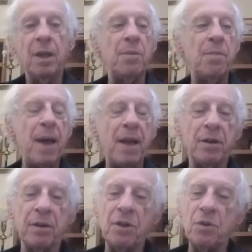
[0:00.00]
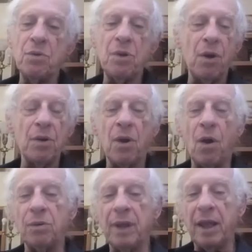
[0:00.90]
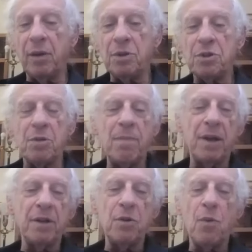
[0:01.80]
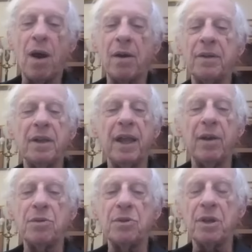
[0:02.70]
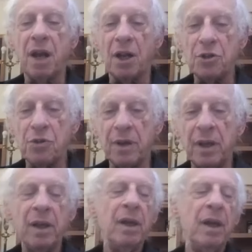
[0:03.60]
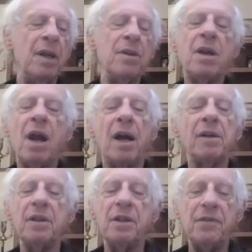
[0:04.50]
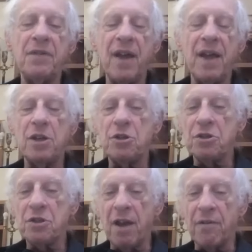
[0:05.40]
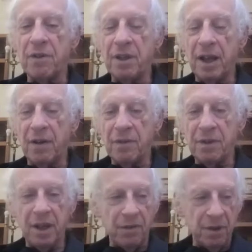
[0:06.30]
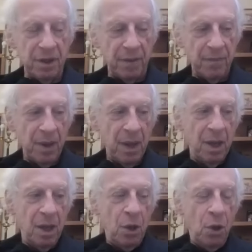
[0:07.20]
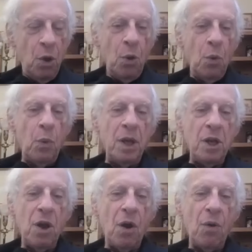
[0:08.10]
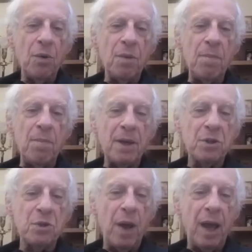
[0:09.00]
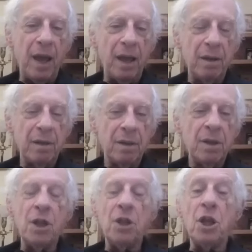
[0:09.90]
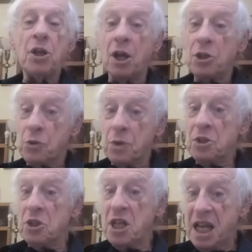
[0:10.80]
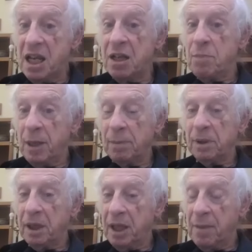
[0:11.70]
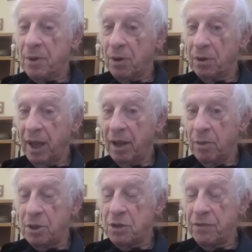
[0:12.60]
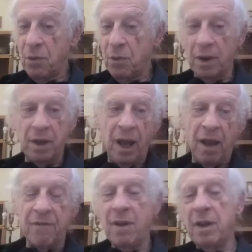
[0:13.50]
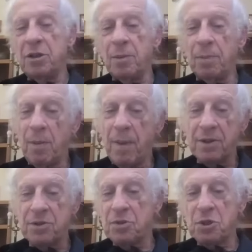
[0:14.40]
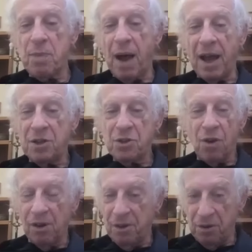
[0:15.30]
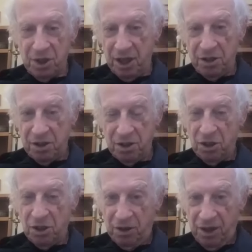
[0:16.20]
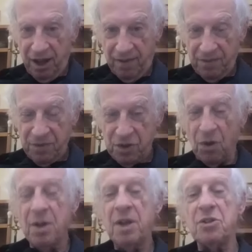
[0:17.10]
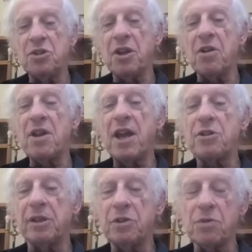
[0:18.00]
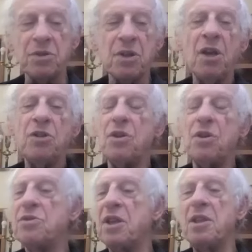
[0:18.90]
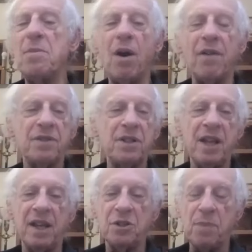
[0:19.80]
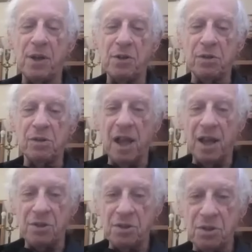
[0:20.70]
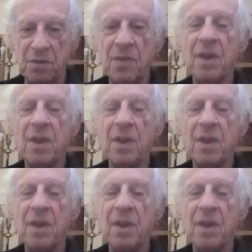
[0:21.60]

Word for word: the better you know your home language, the better you are in the language of the country, cognitive advantages, everything, everything, everything. We know the best way uh, countries need people to keep their own language. If you want to have diplomats, spies, all those things, it's a good thing. So it's in our national interest. Don't send them off to take special classes.